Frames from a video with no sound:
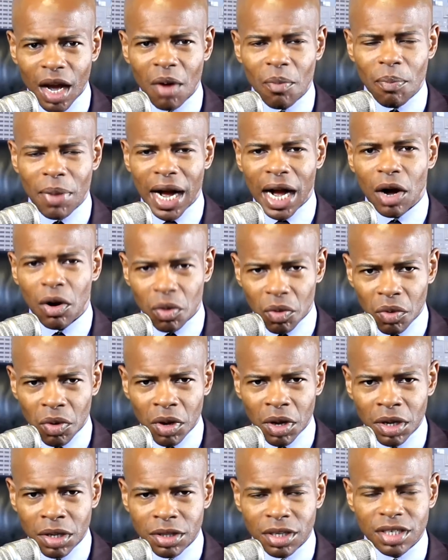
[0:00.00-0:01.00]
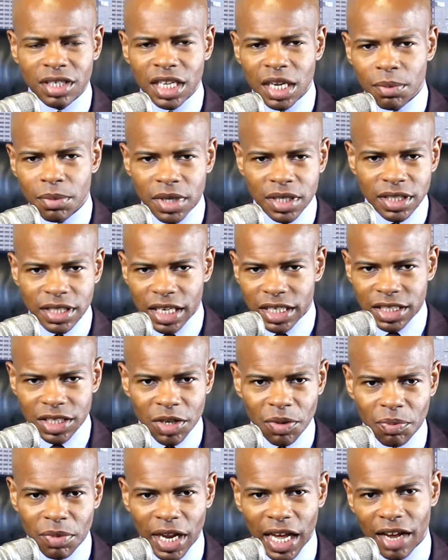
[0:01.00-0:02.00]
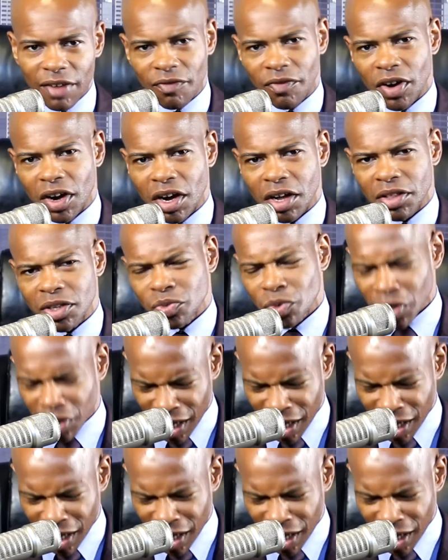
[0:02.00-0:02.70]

about the demonization of black fathers.